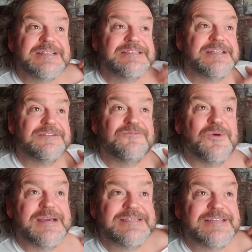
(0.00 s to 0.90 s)
Instead of
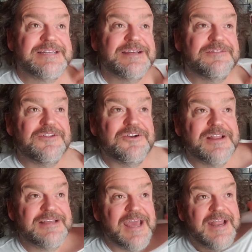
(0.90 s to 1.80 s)
wasting a
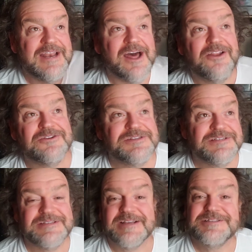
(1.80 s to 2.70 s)
$38
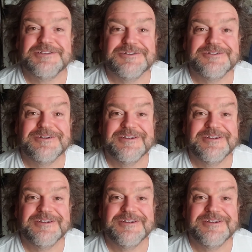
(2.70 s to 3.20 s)
sensor,